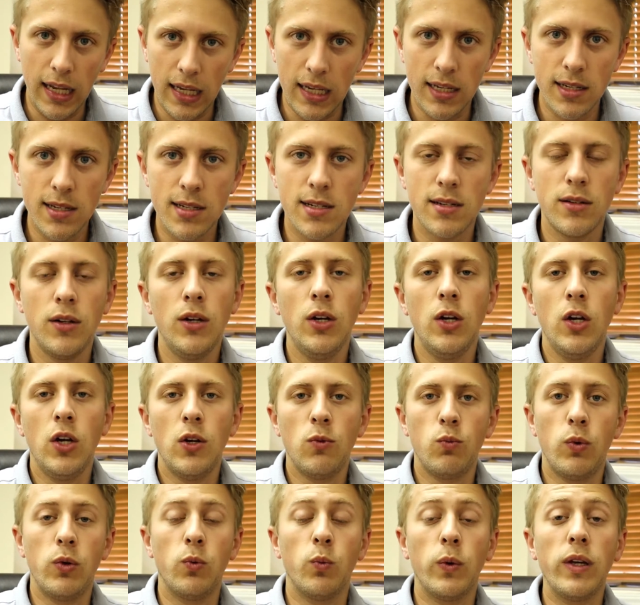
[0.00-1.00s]
is
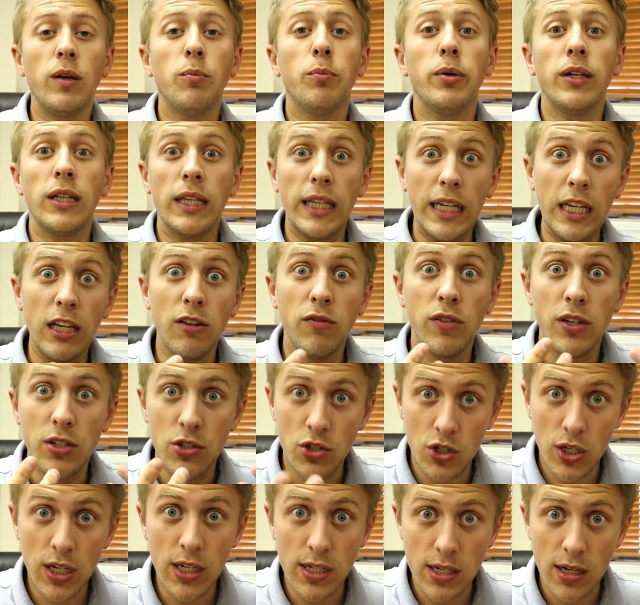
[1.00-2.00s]
when we believe in
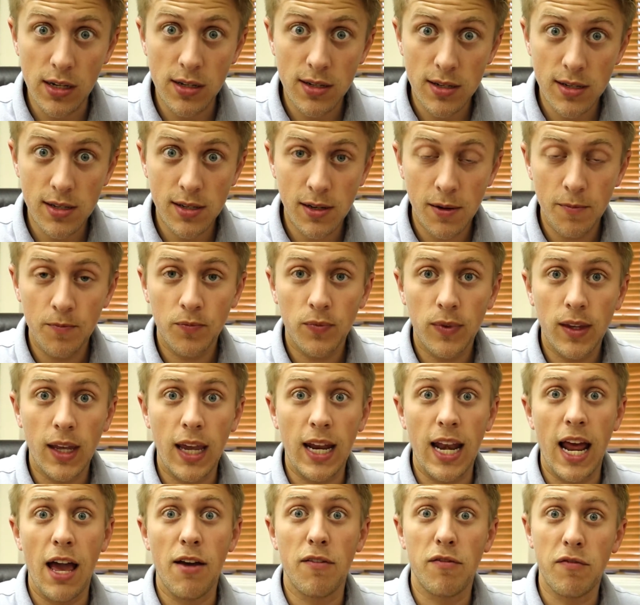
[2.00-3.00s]
Jesus
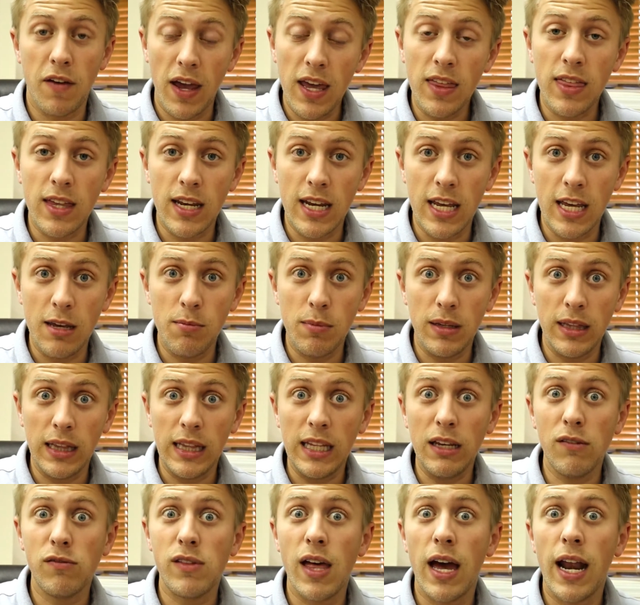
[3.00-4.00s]
and have faith in him and
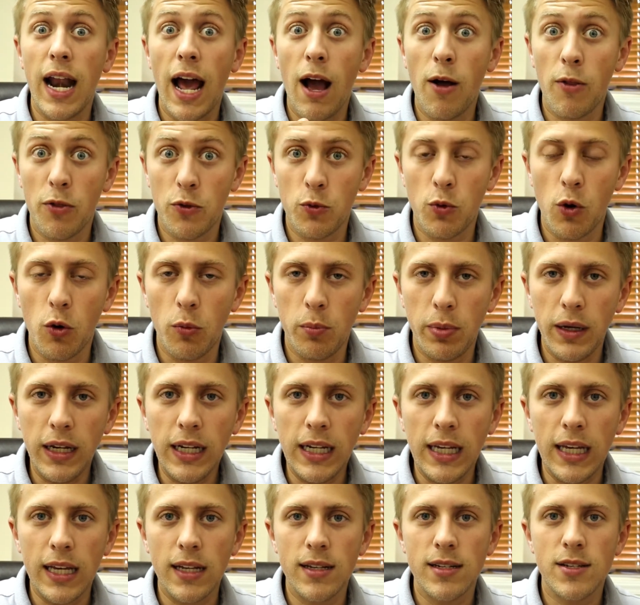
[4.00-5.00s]
live that out through
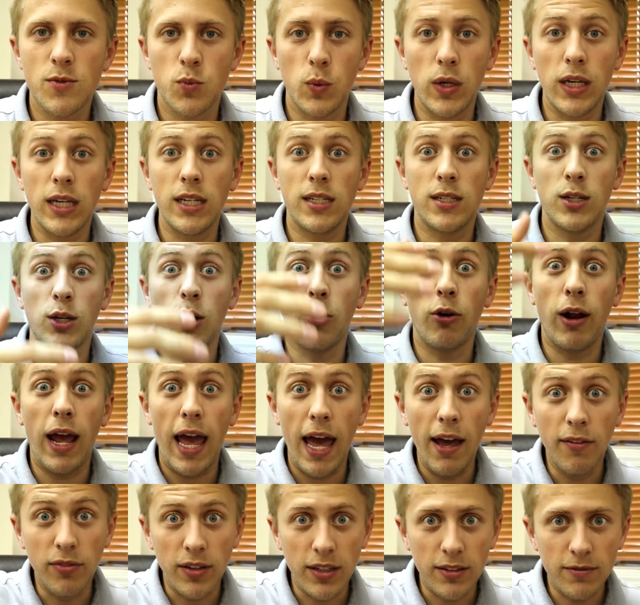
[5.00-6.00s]
obedience, we get to go to
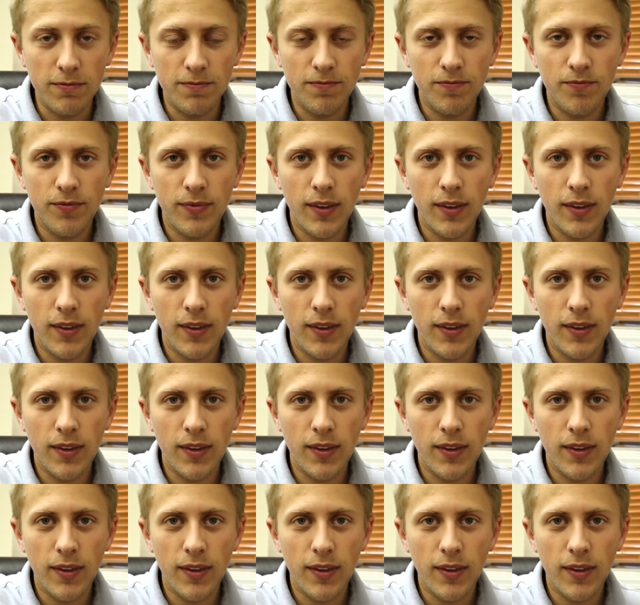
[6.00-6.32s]
heaven.